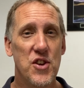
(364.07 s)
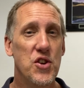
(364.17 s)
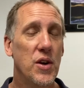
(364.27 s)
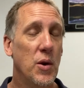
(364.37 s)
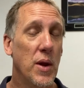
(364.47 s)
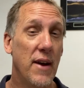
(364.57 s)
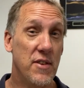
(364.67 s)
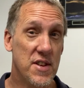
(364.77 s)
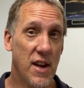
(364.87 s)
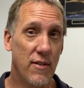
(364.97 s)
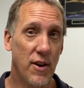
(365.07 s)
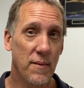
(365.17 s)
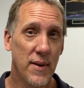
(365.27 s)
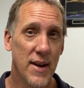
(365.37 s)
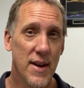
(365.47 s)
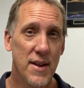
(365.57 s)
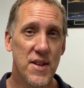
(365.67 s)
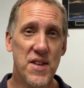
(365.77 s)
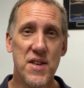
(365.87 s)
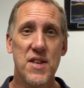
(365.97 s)
show you what I've discovered.
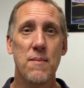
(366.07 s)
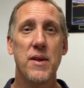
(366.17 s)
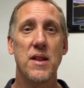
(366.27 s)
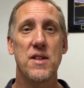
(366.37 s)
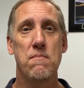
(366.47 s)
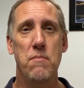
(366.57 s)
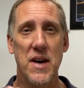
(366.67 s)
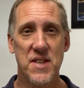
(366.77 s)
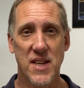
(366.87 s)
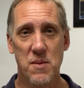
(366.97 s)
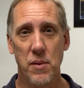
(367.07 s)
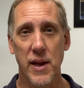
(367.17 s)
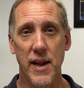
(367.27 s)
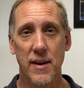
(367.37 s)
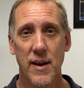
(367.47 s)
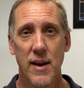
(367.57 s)
This is something that's best explained